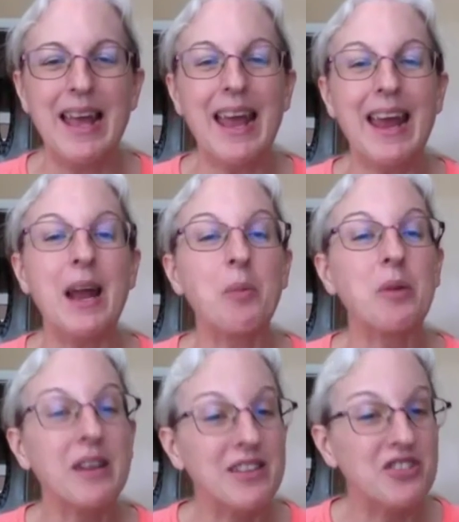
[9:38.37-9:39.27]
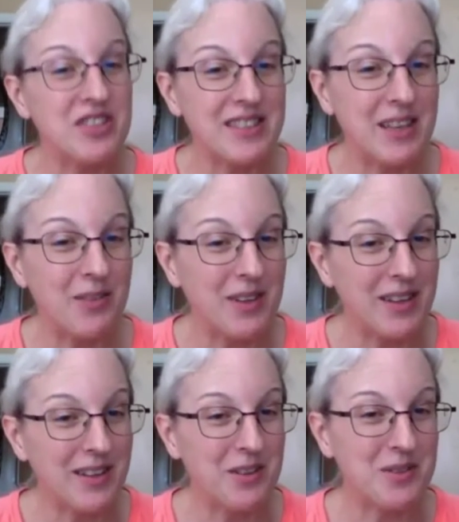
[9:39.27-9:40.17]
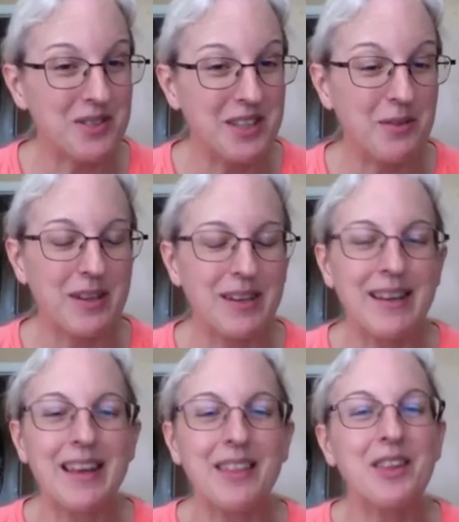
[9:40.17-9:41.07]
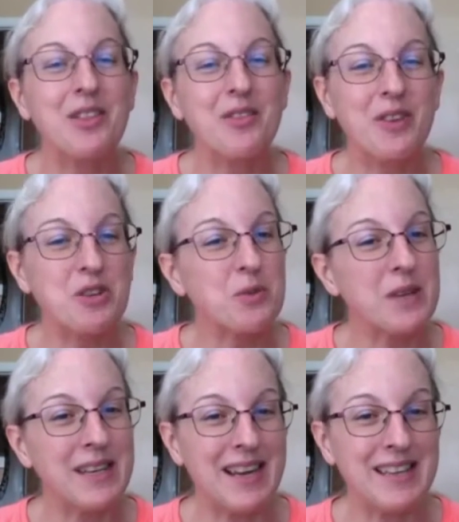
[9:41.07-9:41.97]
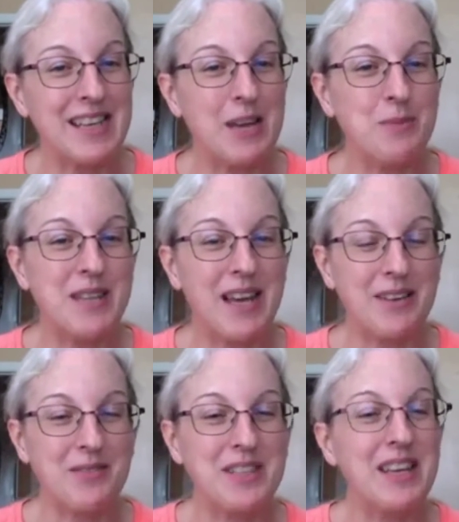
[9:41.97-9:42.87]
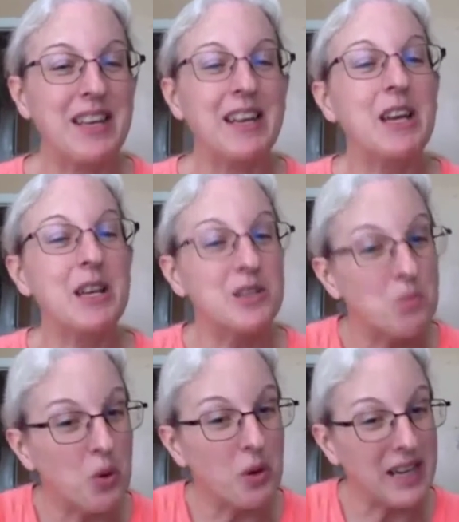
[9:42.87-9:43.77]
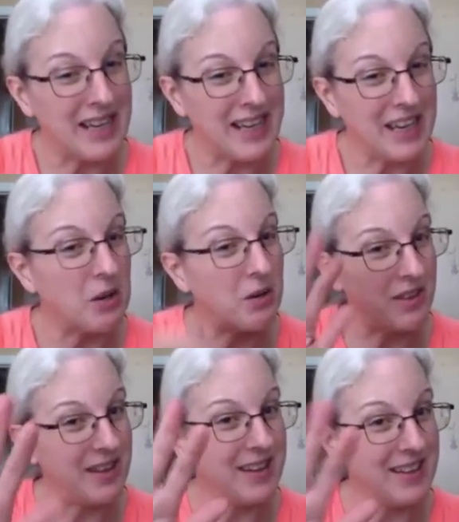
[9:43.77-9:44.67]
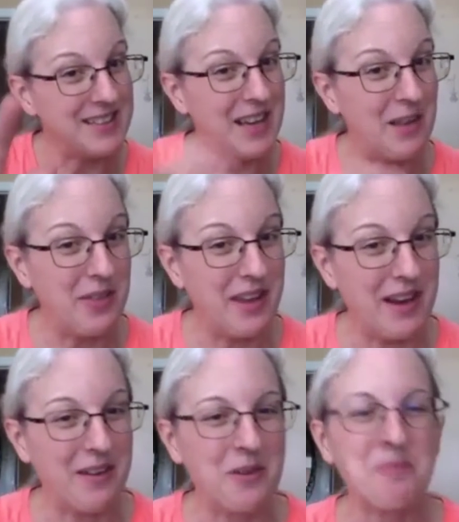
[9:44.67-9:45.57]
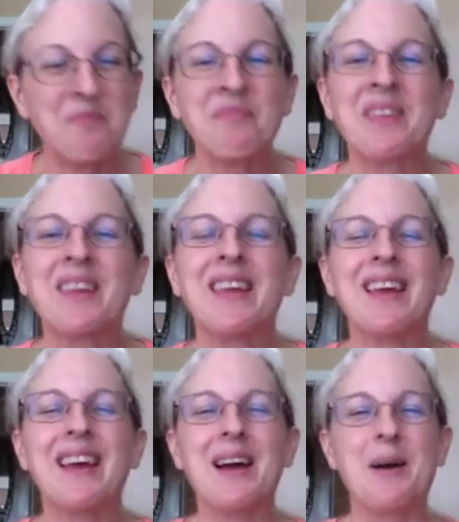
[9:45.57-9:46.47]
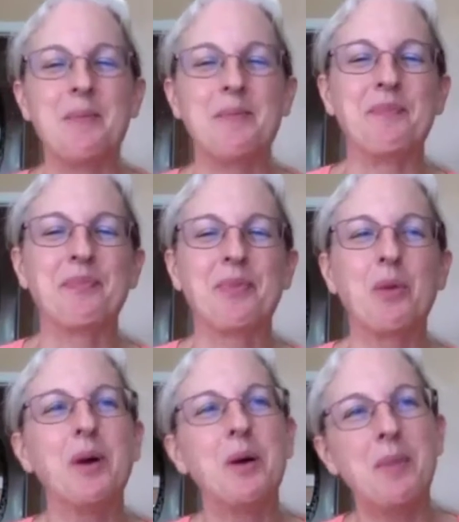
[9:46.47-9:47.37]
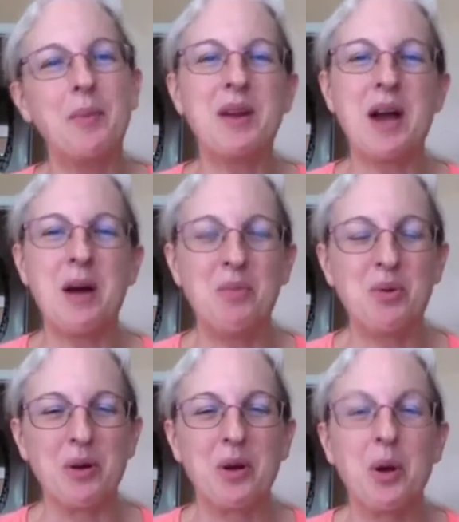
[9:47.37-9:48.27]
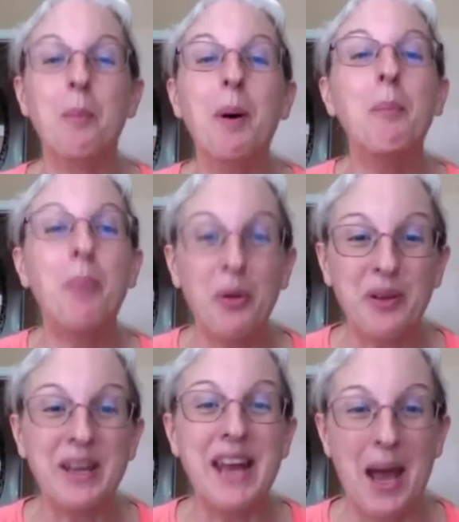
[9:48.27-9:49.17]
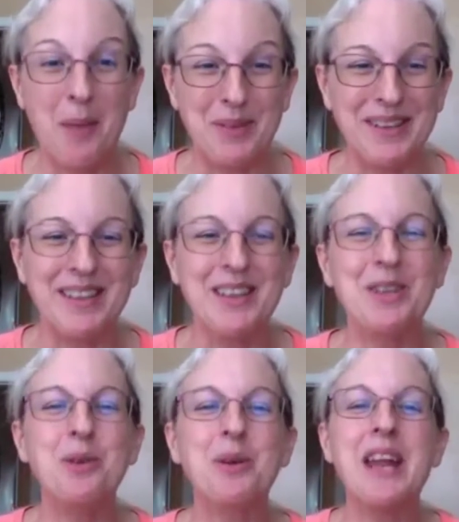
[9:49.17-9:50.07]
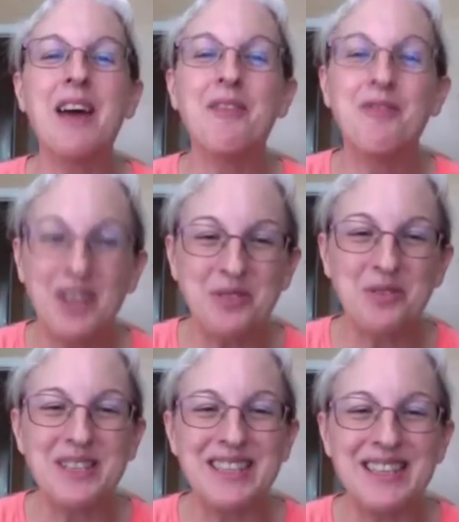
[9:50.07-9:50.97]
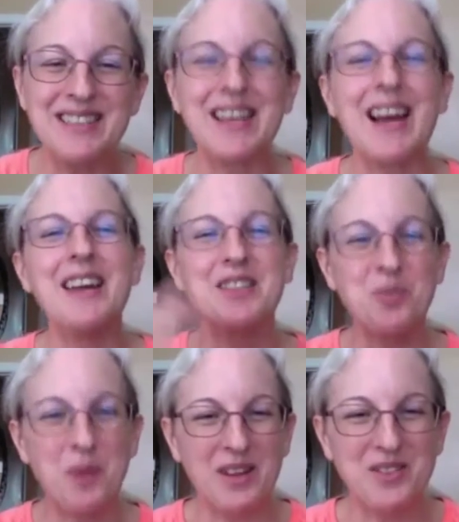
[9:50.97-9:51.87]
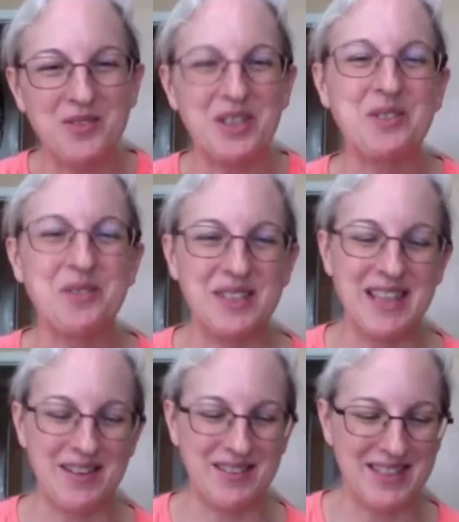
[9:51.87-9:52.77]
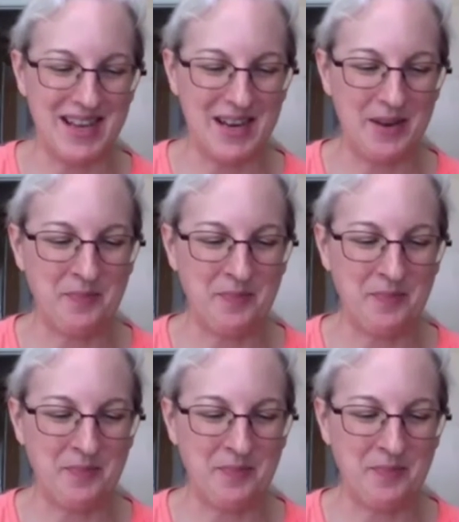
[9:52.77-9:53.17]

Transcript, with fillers: And I'm going to just give you a little secret that the victory nine times out of ten is more in here than it is out there. Um, well, maybe not more, but both can happen. You can have victories inside as well as victories outside.